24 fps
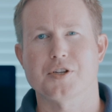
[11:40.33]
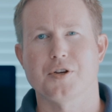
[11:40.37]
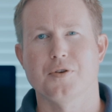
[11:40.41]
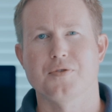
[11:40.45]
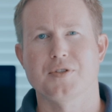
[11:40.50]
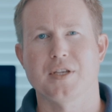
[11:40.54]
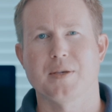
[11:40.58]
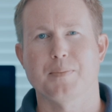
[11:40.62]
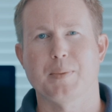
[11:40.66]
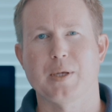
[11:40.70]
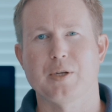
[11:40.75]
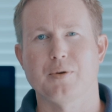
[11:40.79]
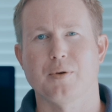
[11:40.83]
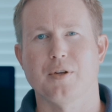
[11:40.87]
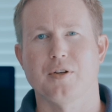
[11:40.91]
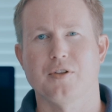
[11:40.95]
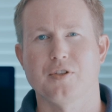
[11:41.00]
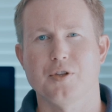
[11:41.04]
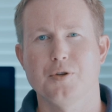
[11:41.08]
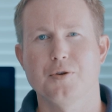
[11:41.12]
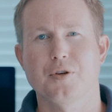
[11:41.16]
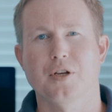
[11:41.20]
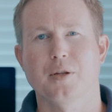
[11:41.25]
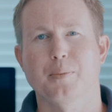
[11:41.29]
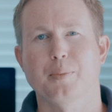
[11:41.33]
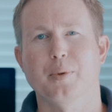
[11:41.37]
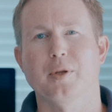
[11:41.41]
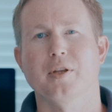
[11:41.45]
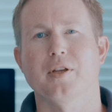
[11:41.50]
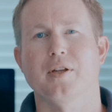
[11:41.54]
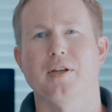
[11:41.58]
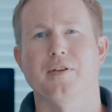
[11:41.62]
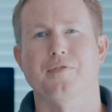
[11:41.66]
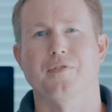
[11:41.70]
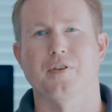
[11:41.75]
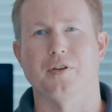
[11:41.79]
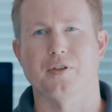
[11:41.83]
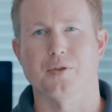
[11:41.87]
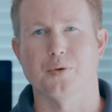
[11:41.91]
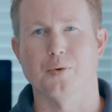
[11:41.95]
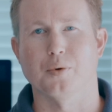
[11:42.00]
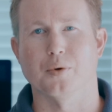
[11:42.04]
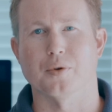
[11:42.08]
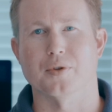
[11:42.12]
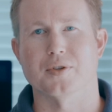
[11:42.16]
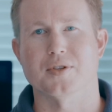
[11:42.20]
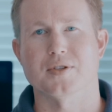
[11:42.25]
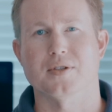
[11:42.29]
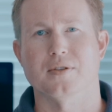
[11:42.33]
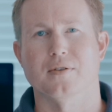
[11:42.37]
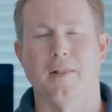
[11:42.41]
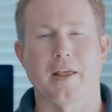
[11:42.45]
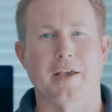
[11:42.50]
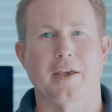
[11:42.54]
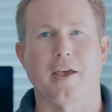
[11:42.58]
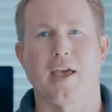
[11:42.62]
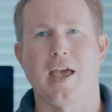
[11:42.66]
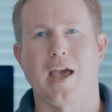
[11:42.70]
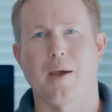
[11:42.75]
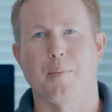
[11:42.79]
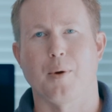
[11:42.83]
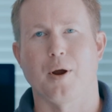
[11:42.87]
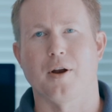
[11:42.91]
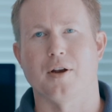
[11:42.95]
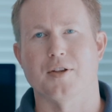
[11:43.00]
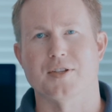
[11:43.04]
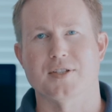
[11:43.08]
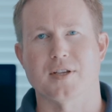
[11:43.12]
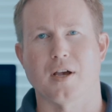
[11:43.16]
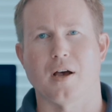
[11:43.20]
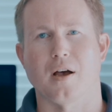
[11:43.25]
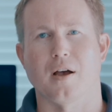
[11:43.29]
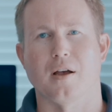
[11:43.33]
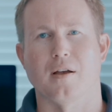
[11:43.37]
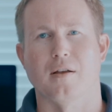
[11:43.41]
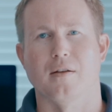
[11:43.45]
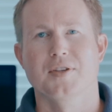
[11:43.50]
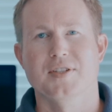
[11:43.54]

choosing between two completely different tools, like a hammer and a saw.